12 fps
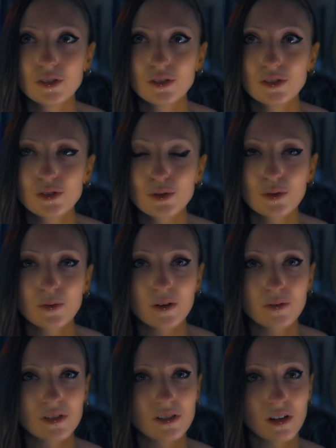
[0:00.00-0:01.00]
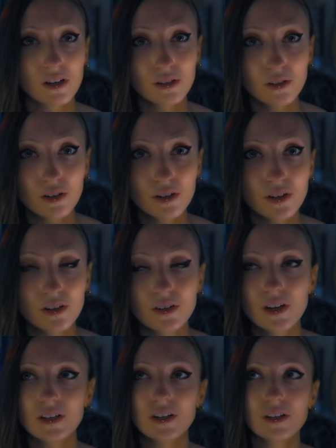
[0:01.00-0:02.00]
sort of have a dialogue,
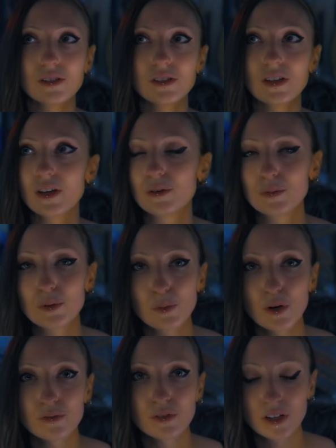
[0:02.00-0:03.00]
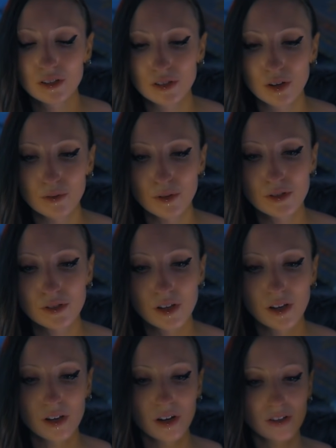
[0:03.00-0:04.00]
and I can't be perfect,
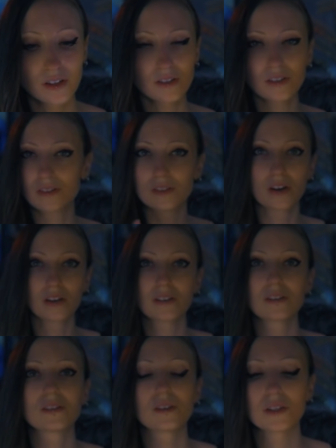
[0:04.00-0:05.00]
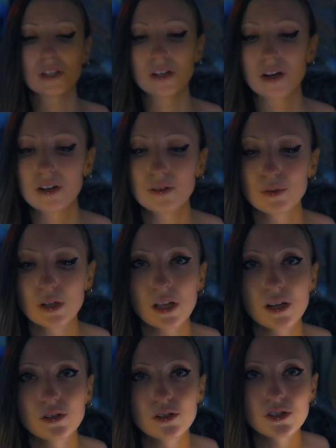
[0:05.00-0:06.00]
obviously. This is not something I really
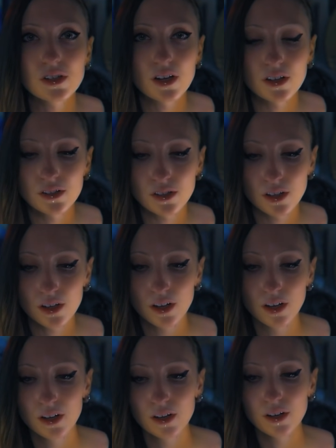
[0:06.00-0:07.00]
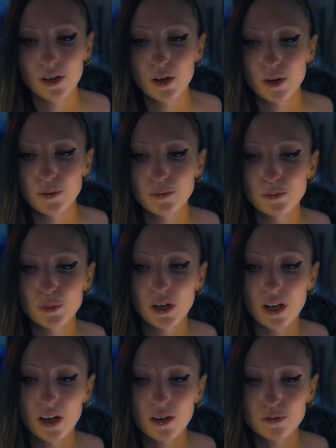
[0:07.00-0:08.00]
understand, but I
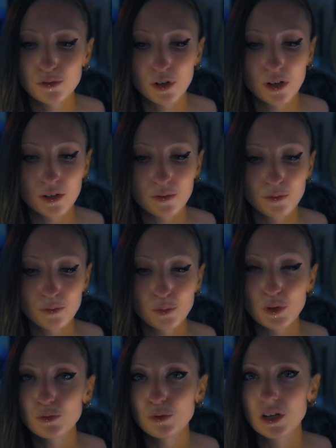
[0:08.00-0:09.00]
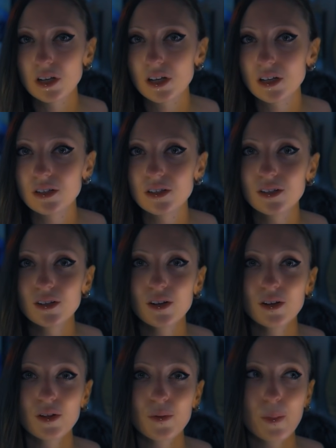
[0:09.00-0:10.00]
have been reading
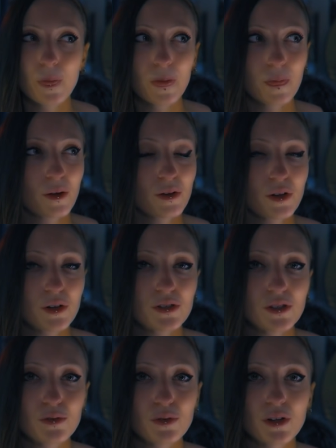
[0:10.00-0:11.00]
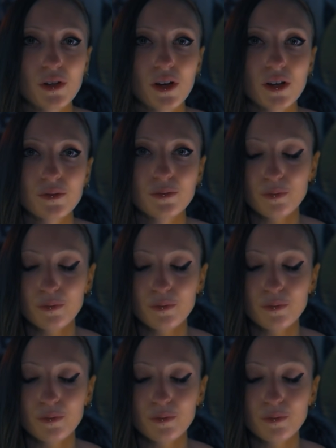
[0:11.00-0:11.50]
a lot of stuff online.